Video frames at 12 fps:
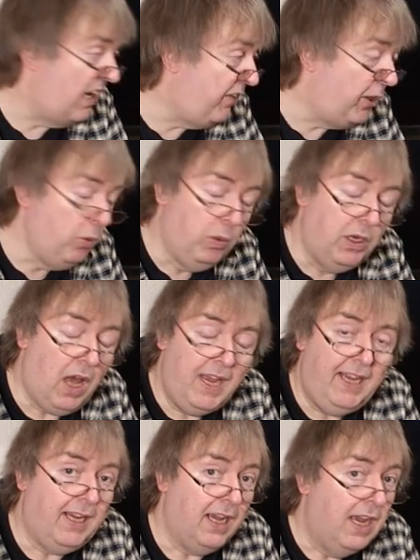If you
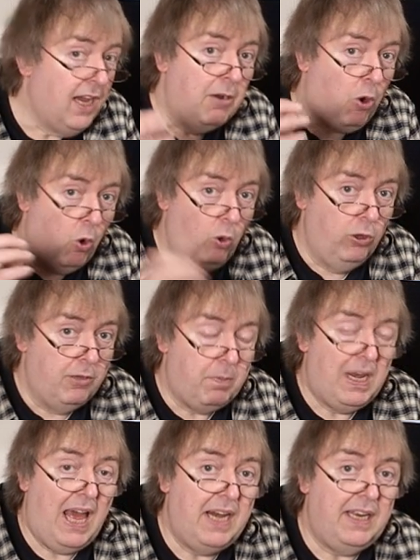like all the
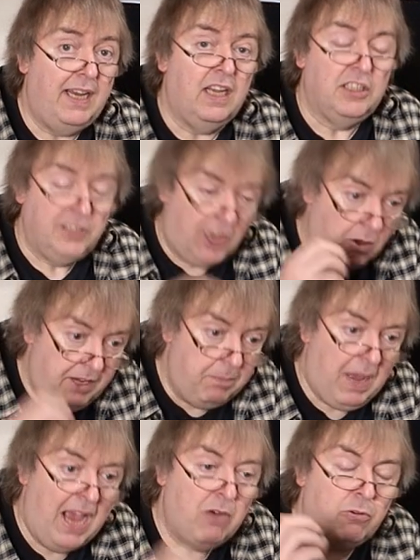planning and going
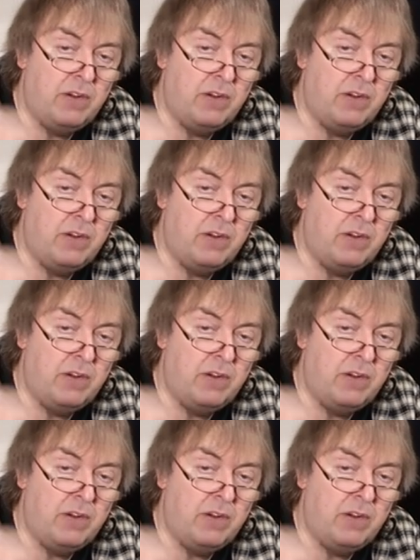back,